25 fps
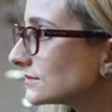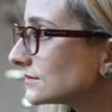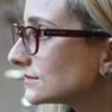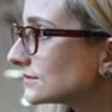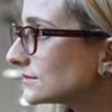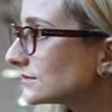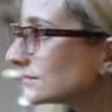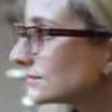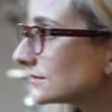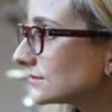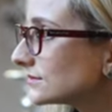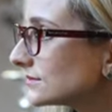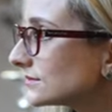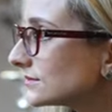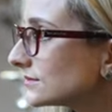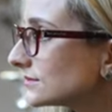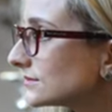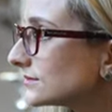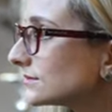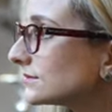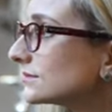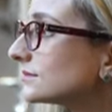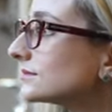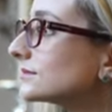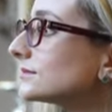
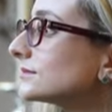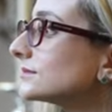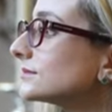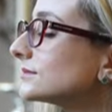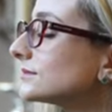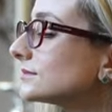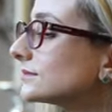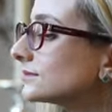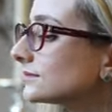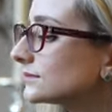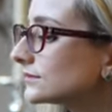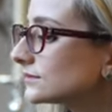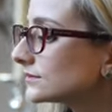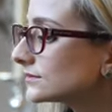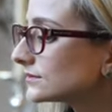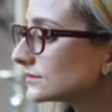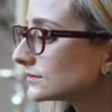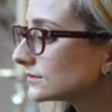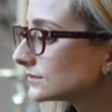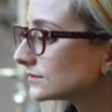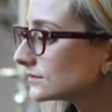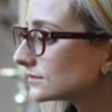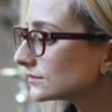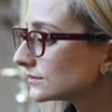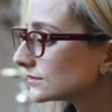
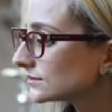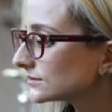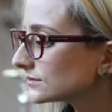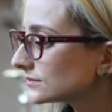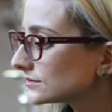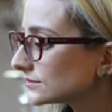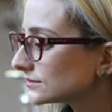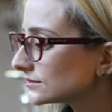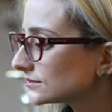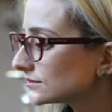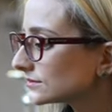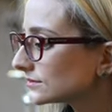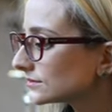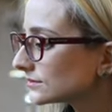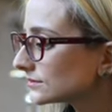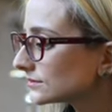No words are spoken by the person on screen.